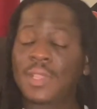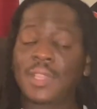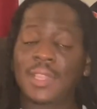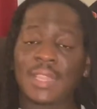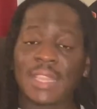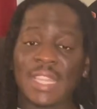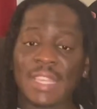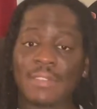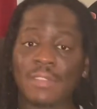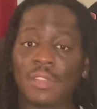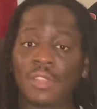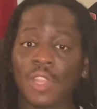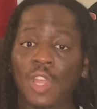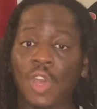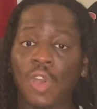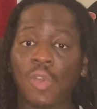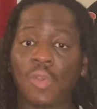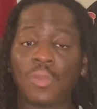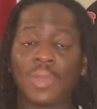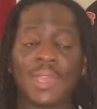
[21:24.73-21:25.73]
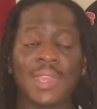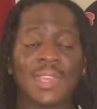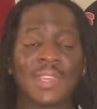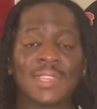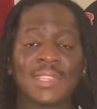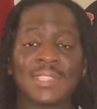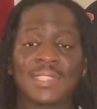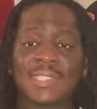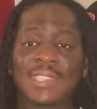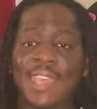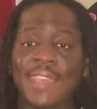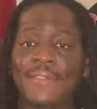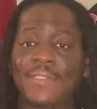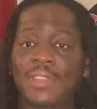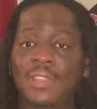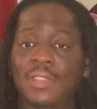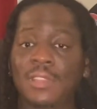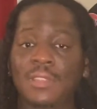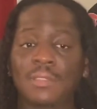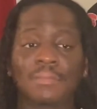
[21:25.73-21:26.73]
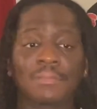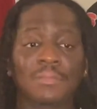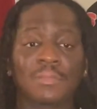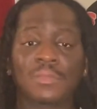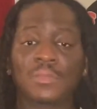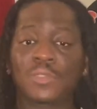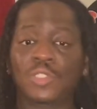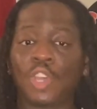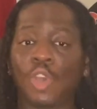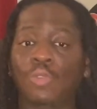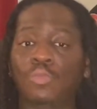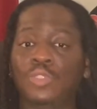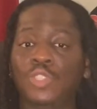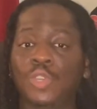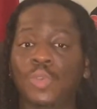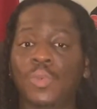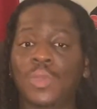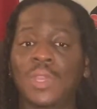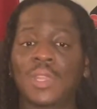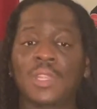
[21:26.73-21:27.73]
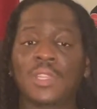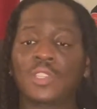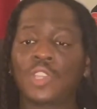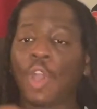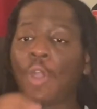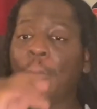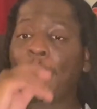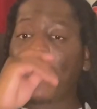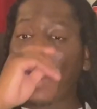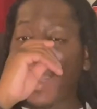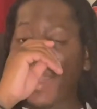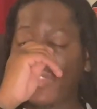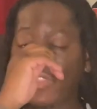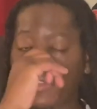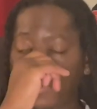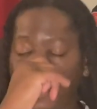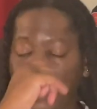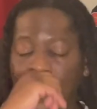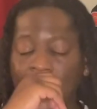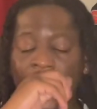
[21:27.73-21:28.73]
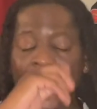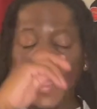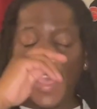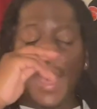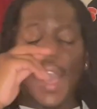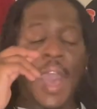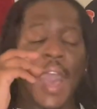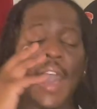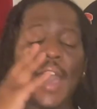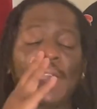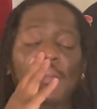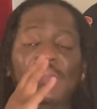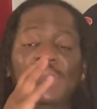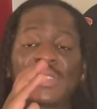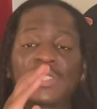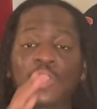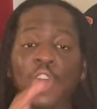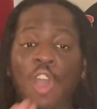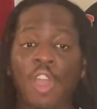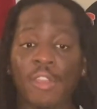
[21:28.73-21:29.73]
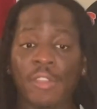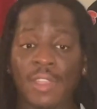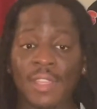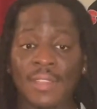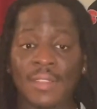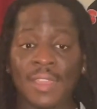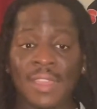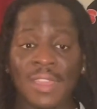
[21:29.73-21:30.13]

Leave it alone. Save it. Don't do it. Don't bother. I am sorry.